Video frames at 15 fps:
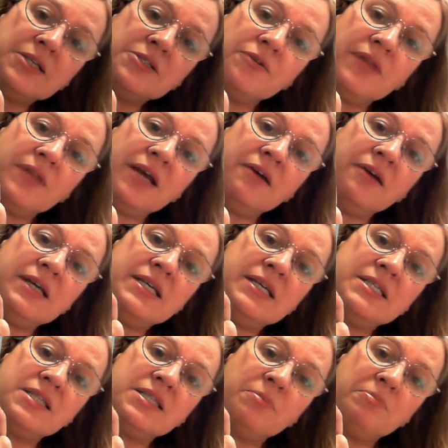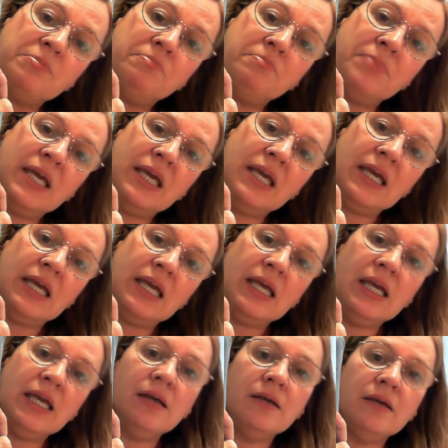So there is the
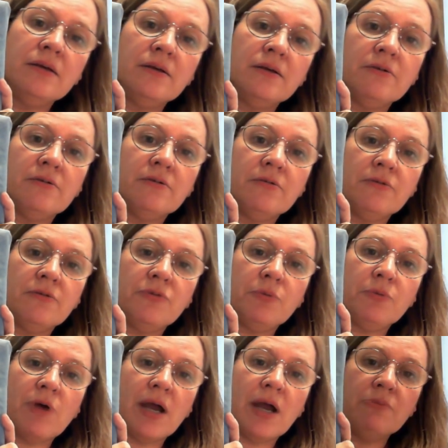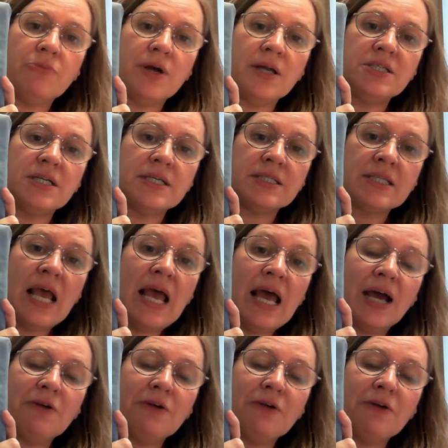P for Pride and Prejudice.